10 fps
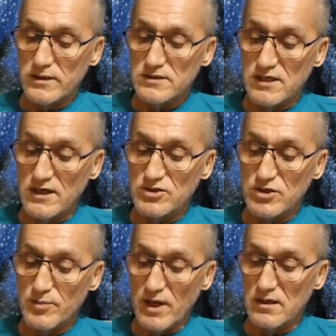
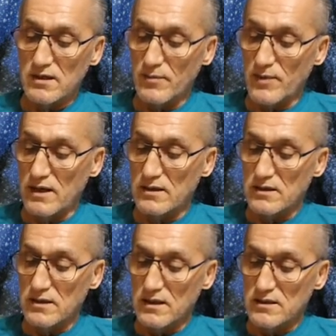Suddenly they were
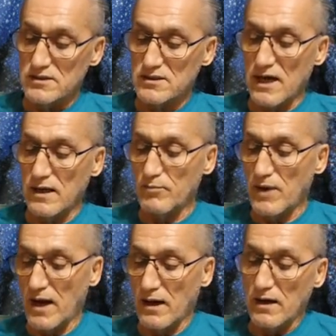thrown in every
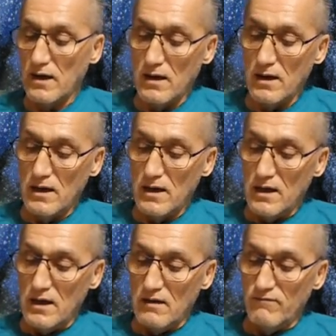direction,
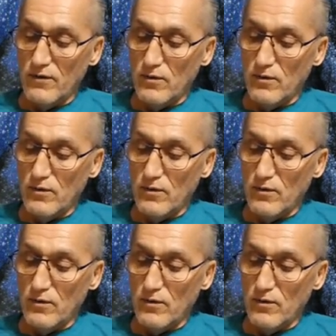uncovering